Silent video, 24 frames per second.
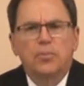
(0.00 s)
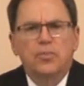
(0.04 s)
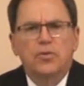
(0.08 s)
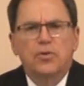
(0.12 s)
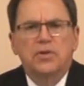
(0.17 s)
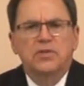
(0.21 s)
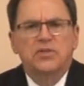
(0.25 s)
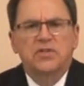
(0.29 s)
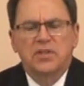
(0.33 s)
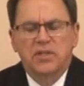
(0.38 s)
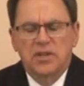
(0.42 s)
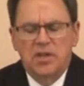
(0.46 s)

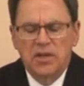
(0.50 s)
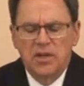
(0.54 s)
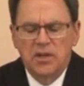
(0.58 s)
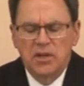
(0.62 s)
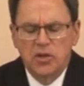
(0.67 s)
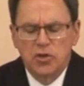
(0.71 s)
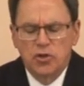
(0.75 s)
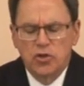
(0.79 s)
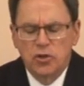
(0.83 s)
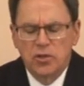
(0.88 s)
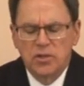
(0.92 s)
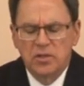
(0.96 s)
prison
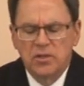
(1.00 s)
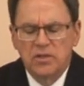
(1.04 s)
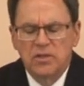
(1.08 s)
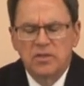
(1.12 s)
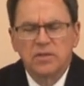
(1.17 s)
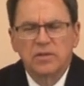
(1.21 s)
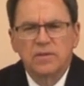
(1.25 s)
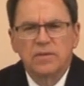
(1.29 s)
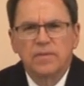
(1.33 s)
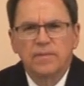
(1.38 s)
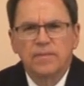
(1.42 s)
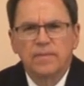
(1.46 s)

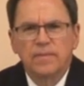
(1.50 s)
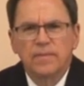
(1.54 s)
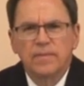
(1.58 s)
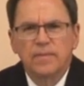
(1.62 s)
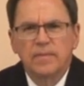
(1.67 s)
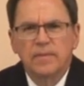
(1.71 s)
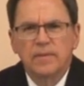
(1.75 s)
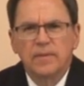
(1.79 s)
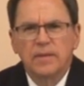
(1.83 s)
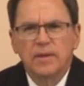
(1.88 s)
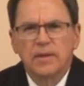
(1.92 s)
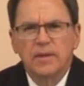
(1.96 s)
conditions.
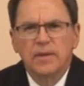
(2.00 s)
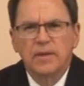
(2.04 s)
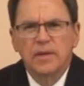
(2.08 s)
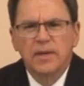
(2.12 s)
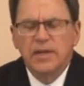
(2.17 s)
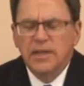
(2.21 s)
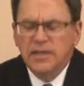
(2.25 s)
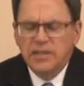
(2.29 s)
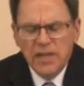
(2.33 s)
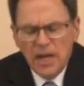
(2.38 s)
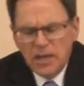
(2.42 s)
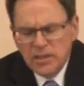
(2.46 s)

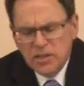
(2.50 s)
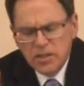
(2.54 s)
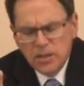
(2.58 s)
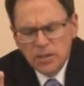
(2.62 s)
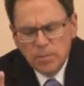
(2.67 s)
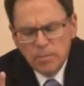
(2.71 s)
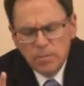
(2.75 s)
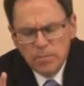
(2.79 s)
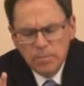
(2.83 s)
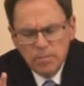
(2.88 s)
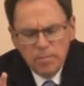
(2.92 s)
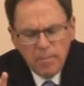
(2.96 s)
It
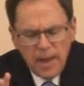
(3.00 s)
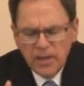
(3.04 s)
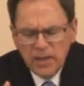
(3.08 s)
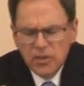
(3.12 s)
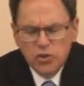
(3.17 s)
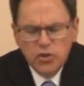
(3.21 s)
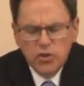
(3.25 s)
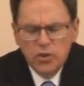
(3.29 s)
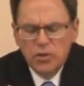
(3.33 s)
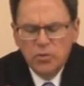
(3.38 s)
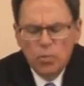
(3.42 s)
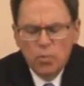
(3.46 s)
doesn't
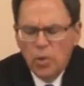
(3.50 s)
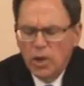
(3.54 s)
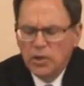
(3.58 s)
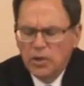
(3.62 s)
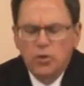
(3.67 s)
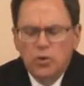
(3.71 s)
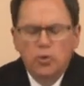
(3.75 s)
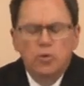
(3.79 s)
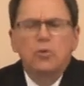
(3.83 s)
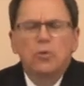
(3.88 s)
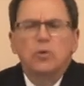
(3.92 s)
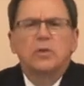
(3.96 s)
mention
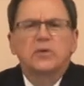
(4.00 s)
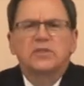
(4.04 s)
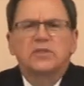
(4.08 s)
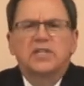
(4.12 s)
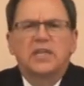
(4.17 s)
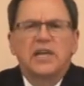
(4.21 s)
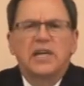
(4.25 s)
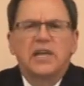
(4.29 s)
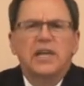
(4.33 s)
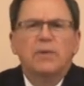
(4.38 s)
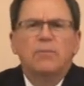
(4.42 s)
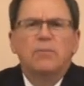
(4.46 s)
what
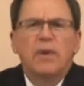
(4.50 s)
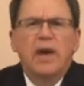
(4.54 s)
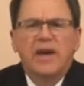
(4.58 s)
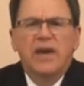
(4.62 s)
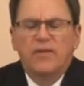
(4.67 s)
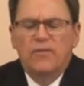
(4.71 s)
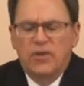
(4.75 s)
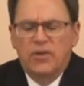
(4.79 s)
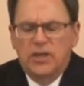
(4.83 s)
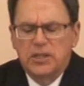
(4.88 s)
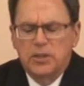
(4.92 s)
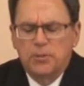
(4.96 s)
cruelty he may
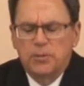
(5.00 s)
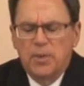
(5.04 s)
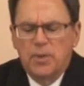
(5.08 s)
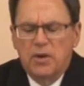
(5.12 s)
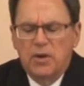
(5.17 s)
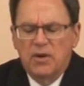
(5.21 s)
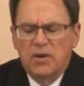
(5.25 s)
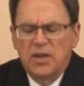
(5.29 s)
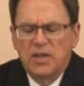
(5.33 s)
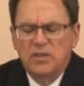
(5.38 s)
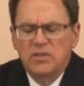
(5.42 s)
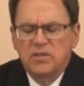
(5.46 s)
have
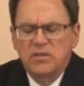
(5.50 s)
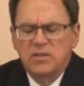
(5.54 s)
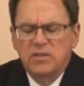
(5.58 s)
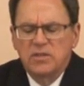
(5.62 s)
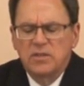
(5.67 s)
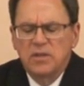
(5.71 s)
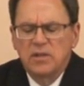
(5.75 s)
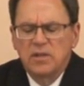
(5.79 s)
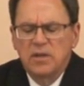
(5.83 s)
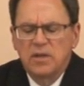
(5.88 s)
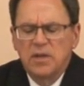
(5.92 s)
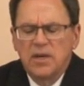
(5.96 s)
experienced.
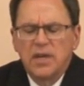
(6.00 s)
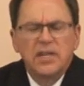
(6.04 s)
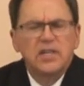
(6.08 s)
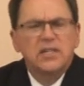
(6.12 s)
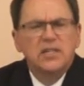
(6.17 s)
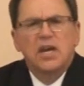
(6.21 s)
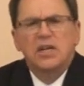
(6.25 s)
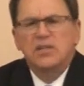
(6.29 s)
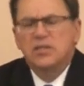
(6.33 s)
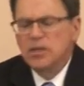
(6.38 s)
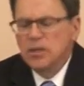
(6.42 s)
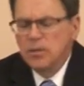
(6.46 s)
It
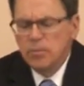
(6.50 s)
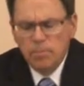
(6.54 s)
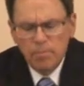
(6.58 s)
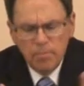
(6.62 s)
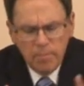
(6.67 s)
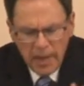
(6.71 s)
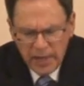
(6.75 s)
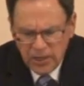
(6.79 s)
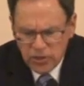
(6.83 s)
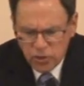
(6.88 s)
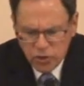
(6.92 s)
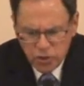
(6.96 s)
doesn't
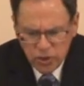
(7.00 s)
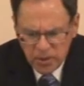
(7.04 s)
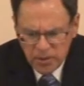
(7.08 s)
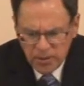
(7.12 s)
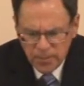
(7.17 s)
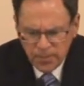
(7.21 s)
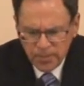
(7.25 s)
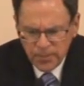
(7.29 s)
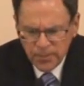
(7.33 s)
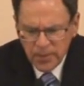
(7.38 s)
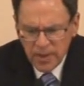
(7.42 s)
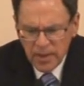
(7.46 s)

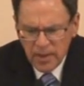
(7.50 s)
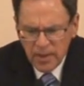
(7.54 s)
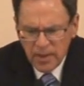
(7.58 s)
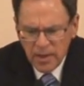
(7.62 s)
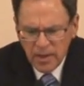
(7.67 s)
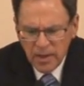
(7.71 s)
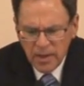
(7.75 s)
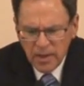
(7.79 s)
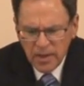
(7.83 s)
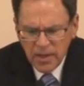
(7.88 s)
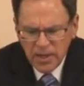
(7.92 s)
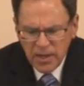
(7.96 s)
mention
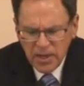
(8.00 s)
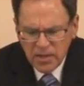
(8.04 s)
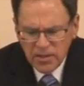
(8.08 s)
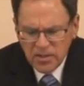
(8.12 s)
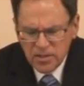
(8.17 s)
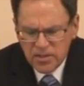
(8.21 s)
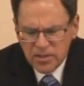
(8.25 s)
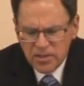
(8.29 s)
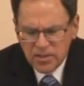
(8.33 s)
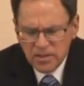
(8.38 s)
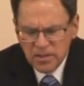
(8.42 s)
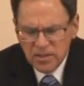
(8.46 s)

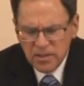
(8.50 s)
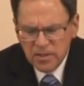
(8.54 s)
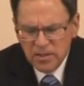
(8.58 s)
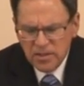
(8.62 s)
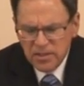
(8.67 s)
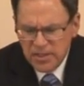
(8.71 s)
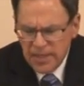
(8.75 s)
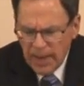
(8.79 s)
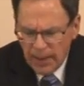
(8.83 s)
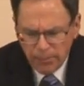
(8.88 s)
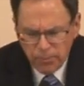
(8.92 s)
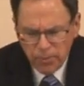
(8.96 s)
his
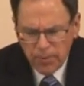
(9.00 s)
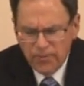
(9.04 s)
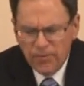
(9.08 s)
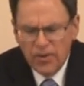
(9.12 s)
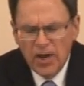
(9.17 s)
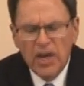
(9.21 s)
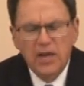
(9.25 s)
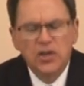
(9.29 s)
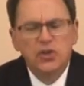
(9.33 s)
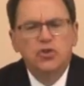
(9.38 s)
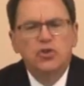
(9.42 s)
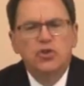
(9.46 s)

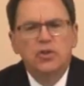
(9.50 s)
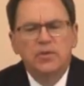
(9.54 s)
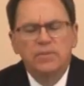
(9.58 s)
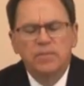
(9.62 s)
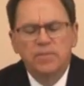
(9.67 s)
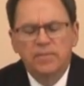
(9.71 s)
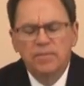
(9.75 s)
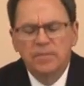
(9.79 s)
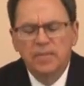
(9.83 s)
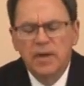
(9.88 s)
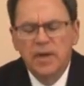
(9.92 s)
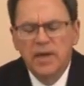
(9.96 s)

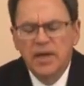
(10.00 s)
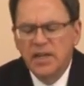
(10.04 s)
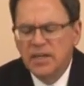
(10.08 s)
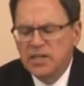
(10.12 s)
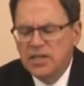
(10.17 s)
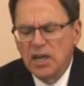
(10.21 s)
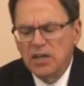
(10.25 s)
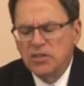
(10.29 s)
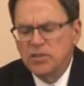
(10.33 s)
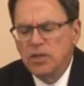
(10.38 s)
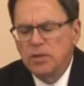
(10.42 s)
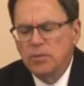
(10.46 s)
deprivation. It
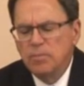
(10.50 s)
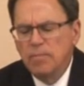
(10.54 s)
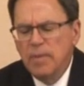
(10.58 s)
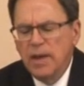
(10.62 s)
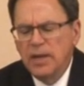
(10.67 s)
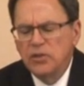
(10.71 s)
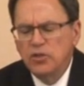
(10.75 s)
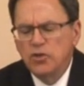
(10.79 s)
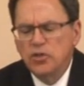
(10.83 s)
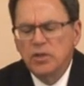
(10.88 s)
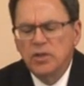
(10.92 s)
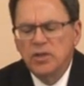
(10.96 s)
doesn't
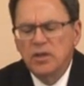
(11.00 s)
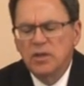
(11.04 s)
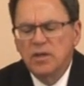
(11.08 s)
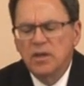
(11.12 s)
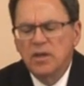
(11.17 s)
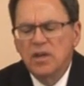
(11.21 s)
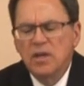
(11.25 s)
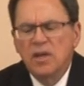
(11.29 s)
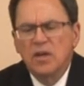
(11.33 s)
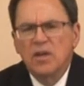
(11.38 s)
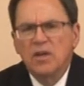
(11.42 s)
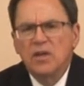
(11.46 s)

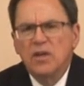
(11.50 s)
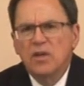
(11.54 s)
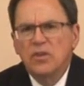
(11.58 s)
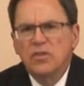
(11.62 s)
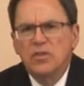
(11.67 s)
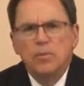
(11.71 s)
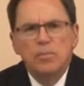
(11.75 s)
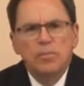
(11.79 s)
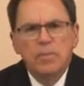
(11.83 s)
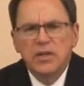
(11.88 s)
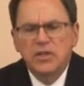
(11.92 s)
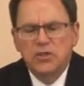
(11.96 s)
mention
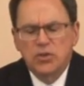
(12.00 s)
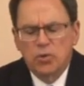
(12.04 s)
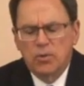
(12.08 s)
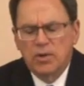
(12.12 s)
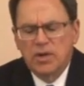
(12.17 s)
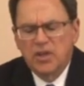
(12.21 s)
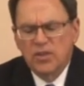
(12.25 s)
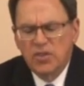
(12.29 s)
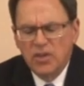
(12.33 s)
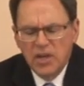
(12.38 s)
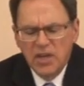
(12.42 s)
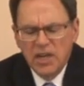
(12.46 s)
the
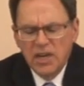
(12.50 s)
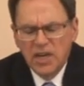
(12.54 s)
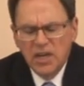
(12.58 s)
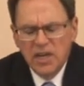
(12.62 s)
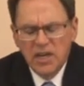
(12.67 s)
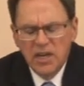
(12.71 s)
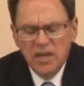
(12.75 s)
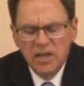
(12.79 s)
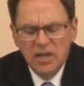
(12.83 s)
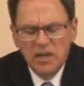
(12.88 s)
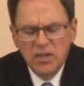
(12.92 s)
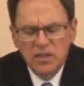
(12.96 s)
misery that
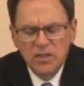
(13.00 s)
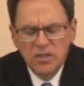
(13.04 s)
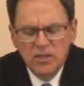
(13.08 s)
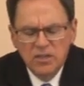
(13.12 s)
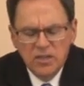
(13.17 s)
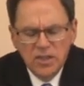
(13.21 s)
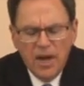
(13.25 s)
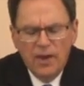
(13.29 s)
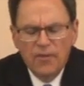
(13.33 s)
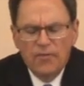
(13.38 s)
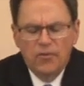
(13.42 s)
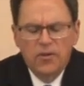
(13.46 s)
he
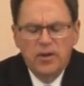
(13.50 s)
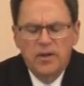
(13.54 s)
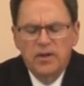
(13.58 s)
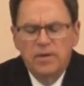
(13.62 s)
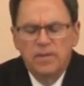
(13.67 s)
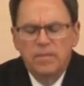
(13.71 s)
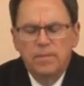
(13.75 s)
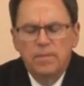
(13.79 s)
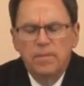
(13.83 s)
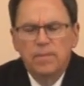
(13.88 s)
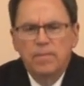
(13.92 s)
suffered.